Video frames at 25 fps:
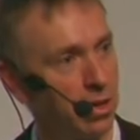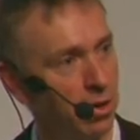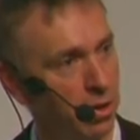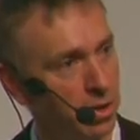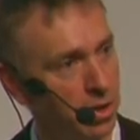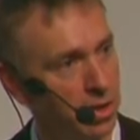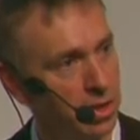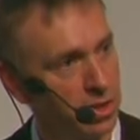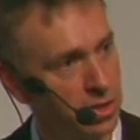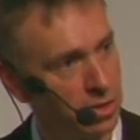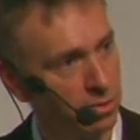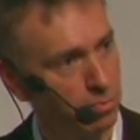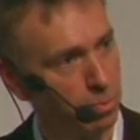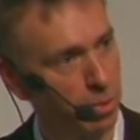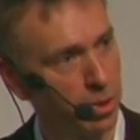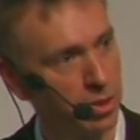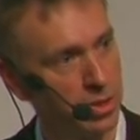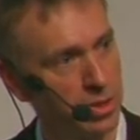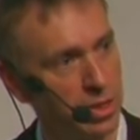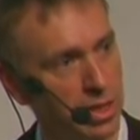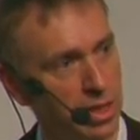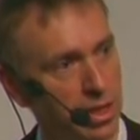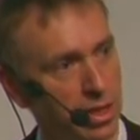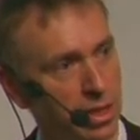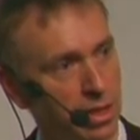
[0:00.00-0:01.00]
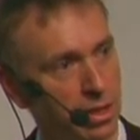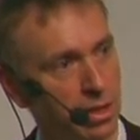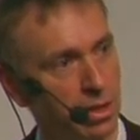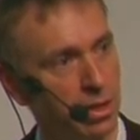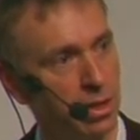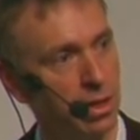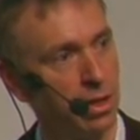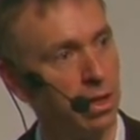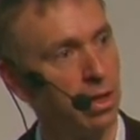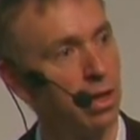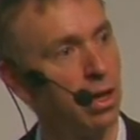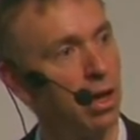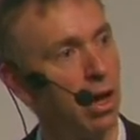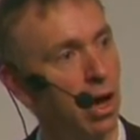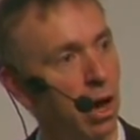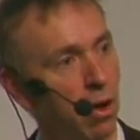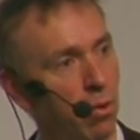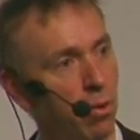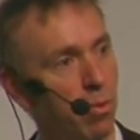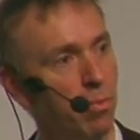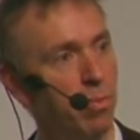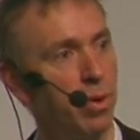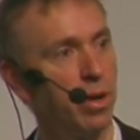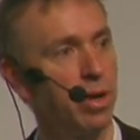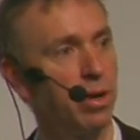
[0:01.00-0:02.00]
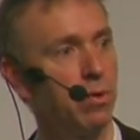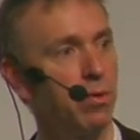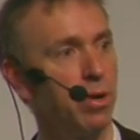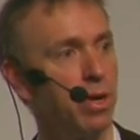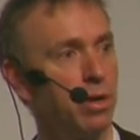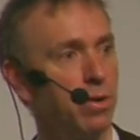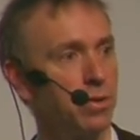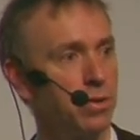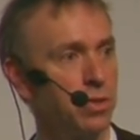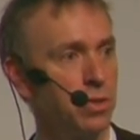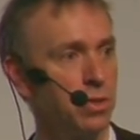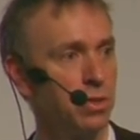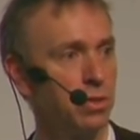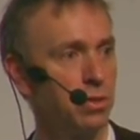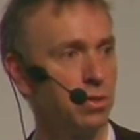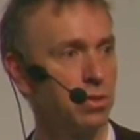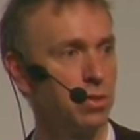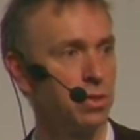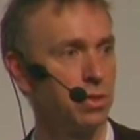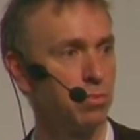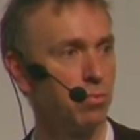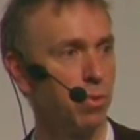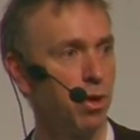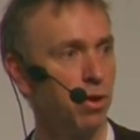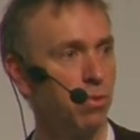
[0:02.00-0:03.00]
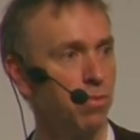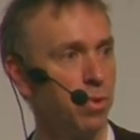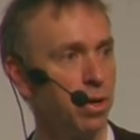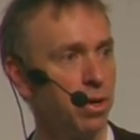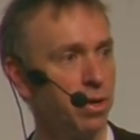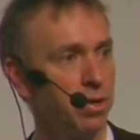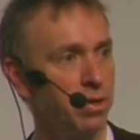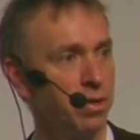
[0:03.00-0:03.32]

colleagues have put in, are appearing on students' mobile